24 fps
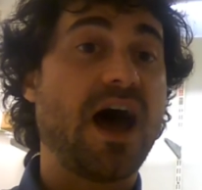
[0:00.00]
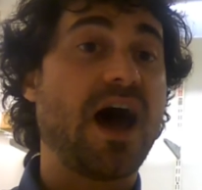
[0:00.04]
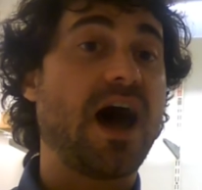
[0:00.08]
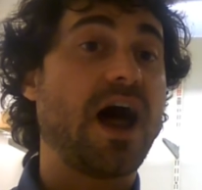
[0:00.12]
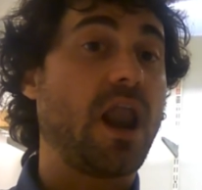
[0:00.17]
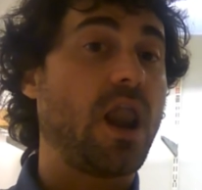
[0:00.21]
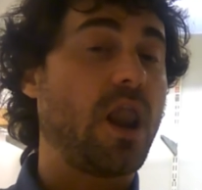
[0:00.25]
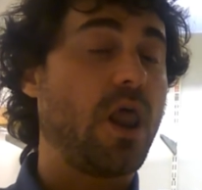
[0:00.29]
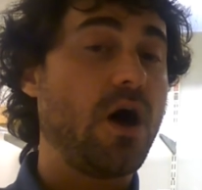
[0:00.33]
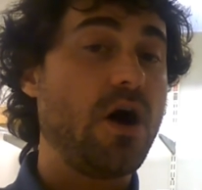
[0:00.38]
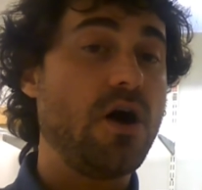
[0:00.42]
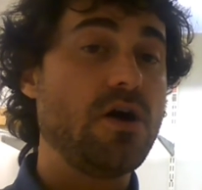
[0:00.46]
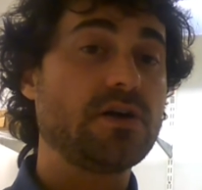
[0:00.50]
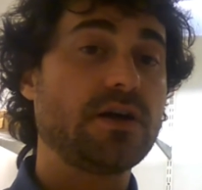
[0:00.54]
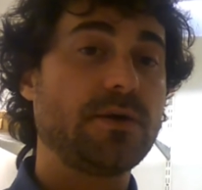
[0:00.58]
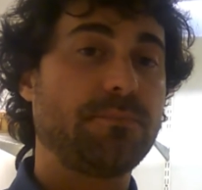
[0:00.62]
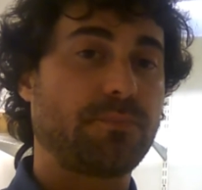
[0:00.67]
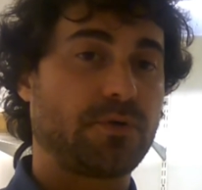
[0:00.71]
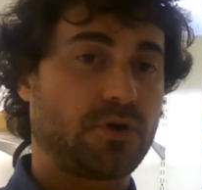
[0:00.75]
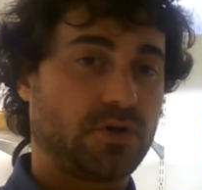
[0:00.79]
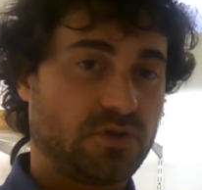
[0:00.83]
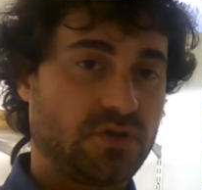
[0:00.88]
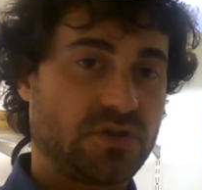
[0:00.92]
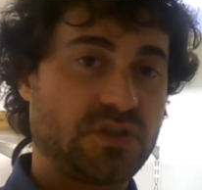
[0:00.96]
a long
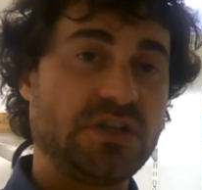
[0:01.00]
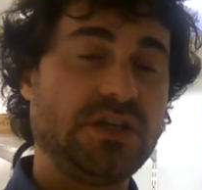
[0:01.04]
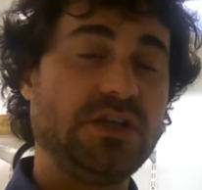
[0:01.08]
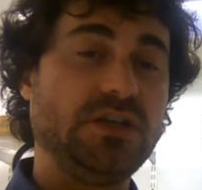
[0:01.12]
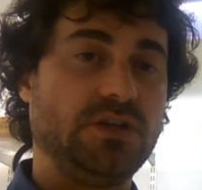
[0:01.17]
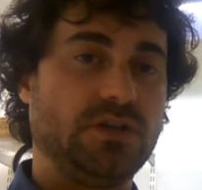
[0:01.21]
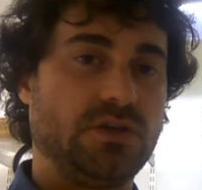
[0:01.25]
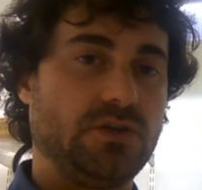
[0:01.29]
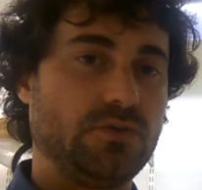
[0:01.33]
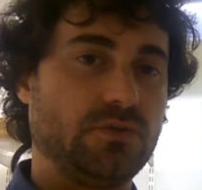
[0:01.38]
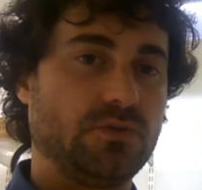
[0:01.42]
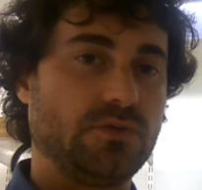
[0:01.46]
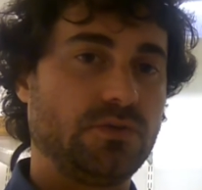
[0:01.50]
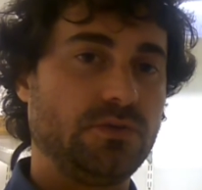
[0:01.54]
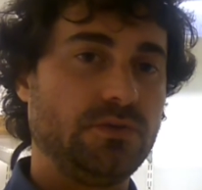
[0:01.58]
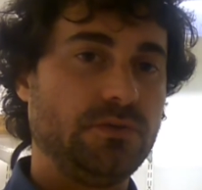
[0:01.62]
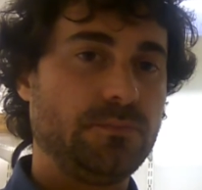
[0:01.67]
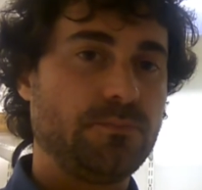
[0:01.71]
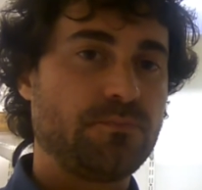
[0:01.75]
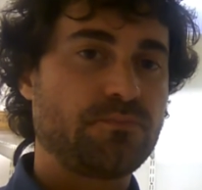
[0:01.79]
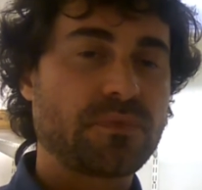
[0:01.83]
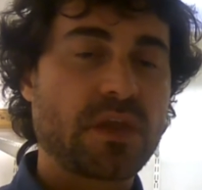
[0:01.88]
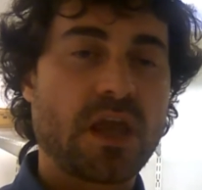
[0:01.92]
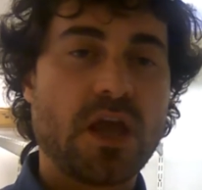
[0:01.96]
procedure
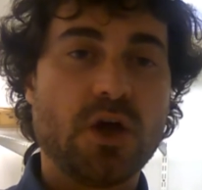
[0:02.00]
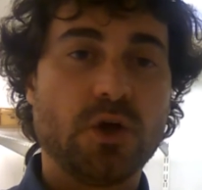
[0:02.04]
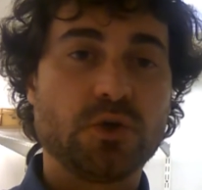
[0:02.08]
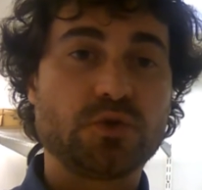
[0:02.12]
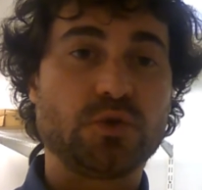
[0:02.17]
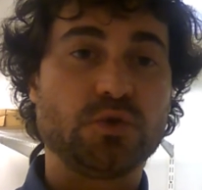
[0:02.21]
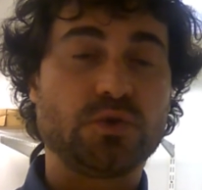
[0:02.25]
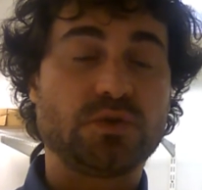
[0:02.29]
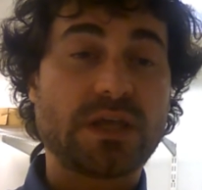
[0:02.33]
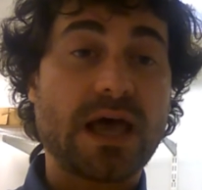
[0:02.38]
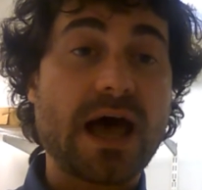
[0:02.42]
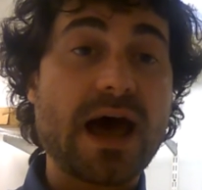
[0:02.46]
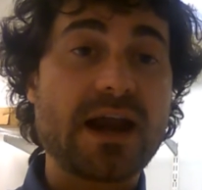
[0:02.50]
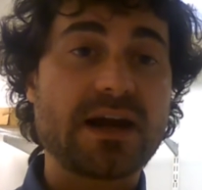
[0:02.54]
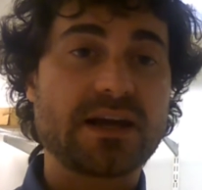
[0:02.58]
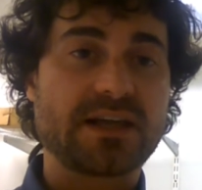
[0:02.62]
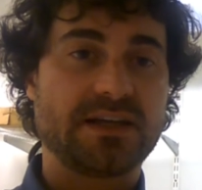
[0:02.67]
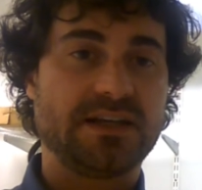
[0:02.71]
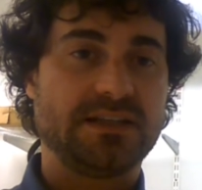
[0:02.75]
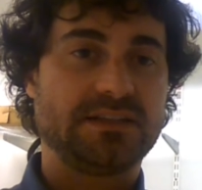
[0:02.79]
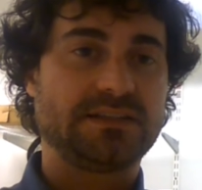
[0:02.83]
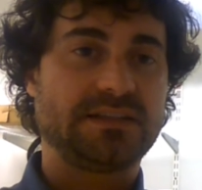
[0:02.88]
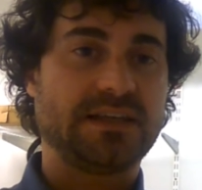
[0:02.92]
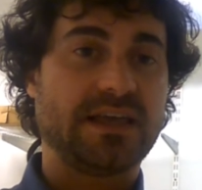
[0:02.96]
to
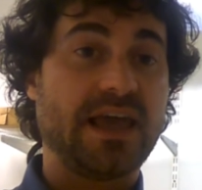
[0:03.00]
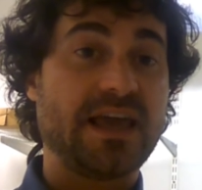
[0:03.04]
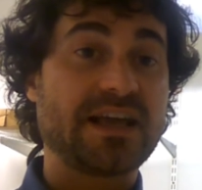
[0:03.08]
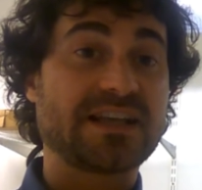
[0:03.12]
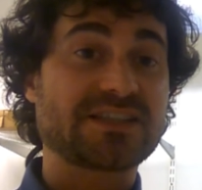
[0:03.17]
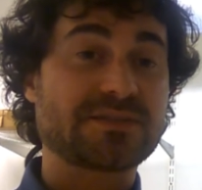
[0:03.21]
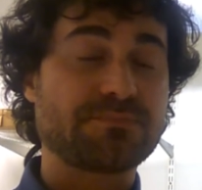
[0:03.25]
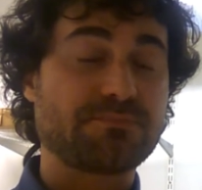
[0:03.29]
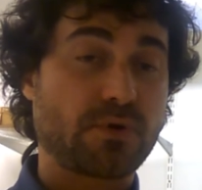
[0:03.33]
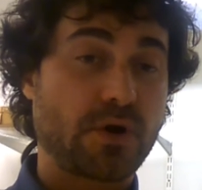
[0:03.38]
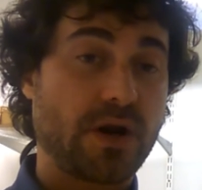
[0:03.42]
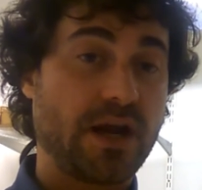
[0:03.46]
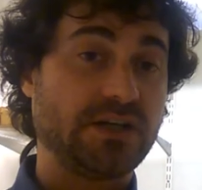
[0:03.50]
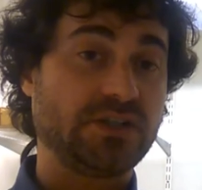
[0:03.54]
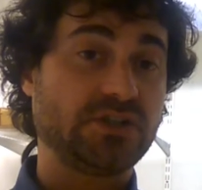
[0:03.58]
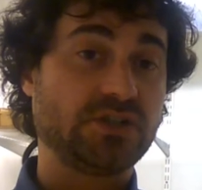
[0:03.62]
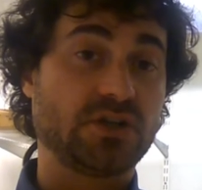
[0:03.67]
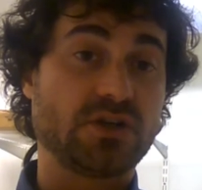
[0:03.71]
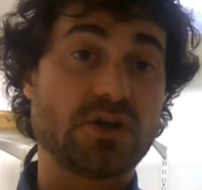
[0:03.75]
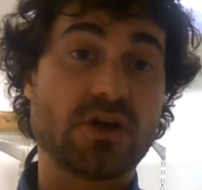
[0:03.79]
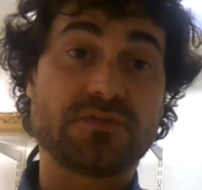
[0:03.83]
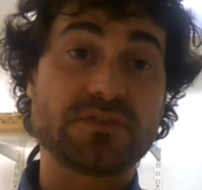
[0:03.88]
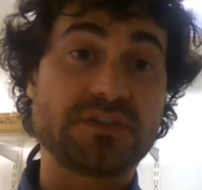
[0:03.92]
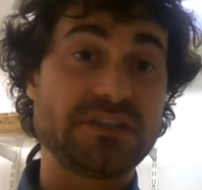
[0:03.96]
target
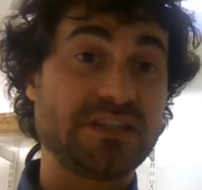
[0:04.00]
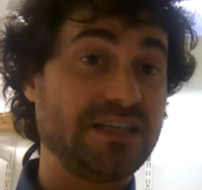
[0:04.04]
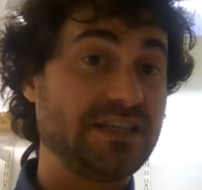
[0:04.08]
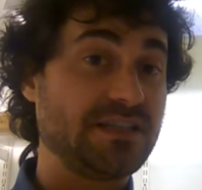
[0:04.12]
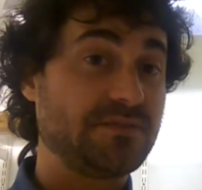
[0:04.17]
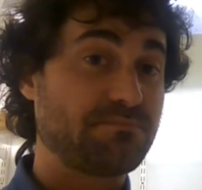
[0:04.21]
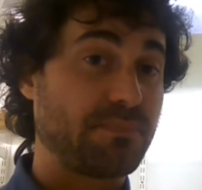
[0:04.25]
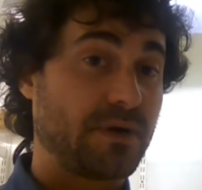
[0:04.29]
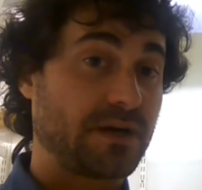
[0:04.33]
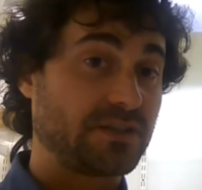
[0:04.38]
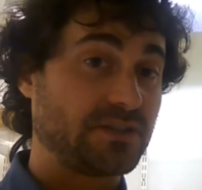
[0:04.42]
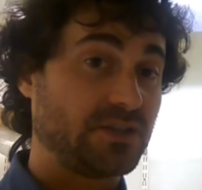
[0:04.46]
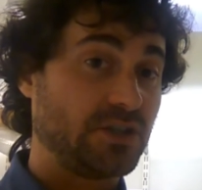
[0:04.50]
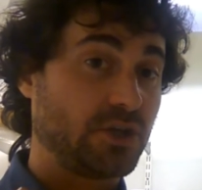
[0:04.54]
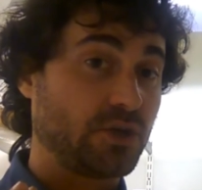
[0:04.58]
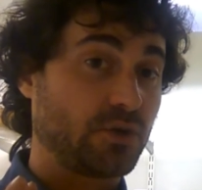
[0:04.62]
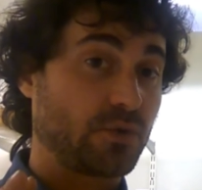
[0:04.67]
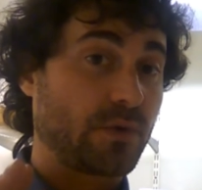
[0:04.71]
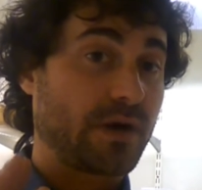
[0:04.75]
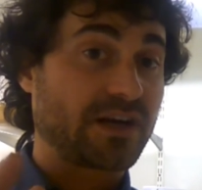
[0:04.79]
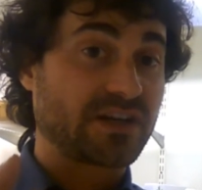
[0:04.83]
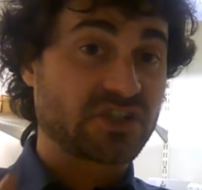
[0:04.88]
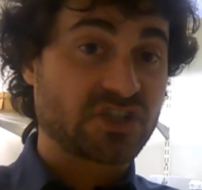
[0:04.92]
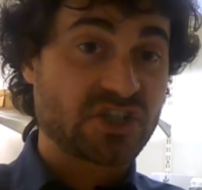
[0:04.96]
expression of these
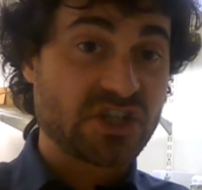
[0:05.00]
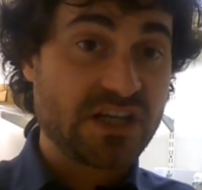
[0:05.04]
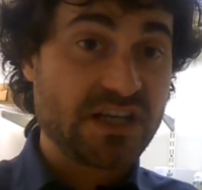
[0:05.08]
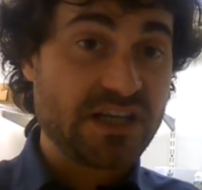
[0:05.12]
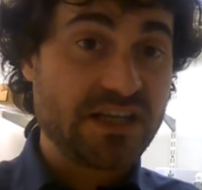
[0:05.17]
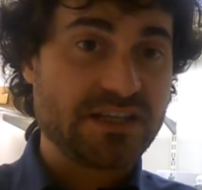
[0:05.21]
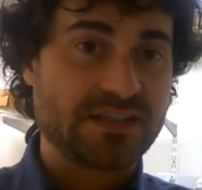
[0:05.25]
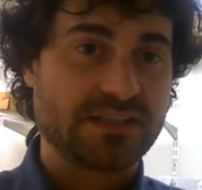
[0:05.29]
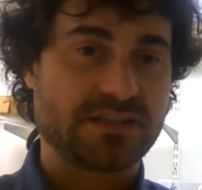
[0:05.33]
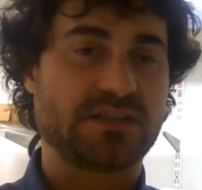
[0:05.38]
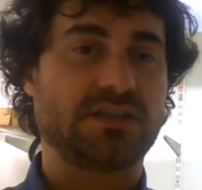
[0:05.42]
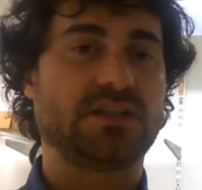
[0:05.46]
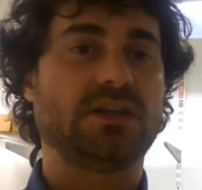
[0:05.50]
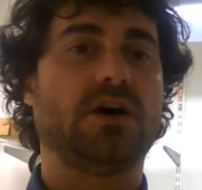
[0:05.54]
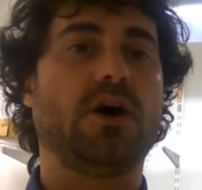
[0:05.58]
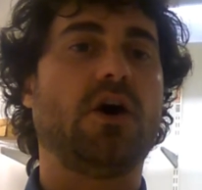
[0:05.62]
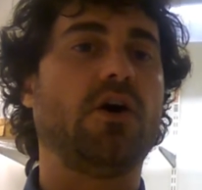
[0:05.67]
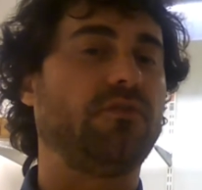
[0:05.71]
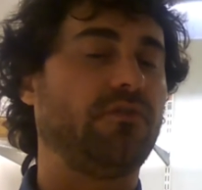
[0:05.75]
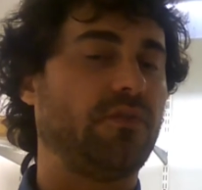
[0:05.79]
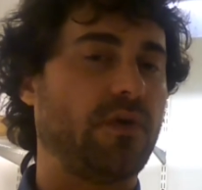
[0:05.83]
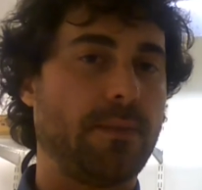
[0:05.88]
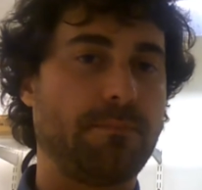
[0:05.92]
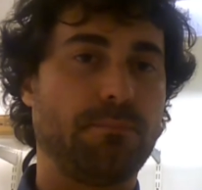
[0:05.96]
particular genes
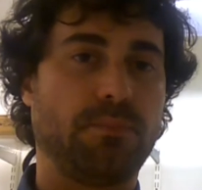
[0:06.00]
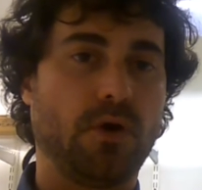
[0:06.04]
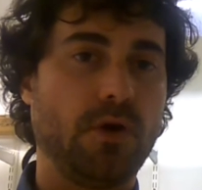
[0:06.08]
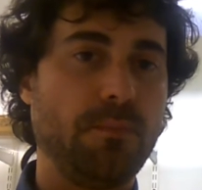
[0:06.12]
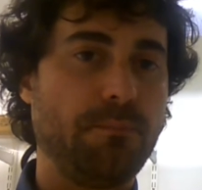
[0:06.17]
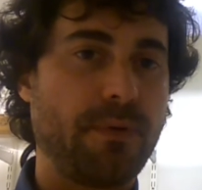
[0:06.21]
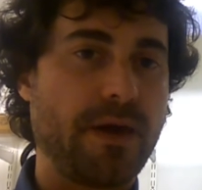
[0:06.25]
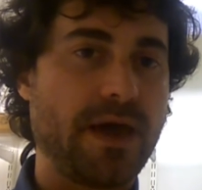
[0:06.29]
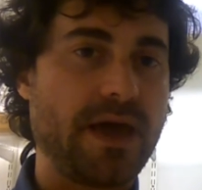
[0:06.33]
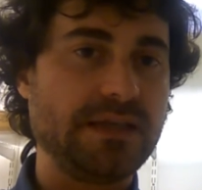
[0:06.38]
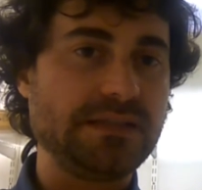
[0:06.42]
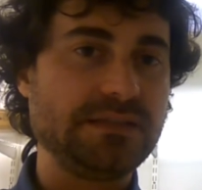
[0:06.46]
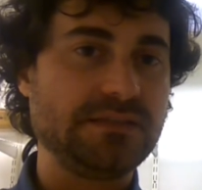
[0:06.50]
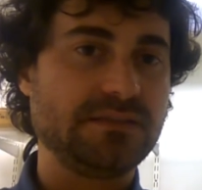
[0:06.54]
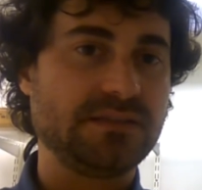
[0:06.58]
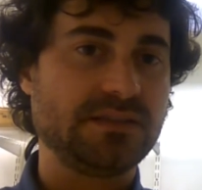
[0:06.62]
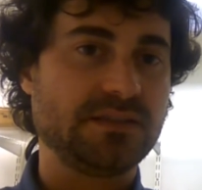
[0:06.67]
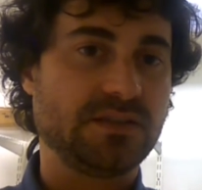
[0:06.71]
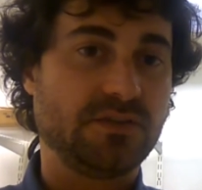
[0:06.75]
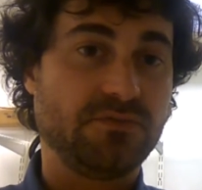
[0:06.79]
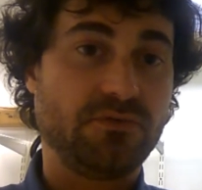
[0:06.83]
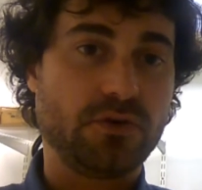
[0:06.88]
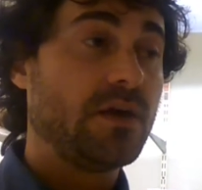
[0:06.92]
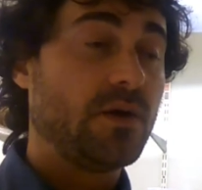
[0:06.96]
of apple
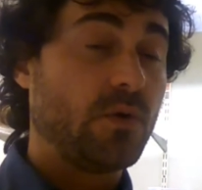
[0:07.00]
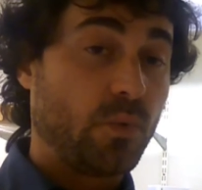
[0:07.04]
pests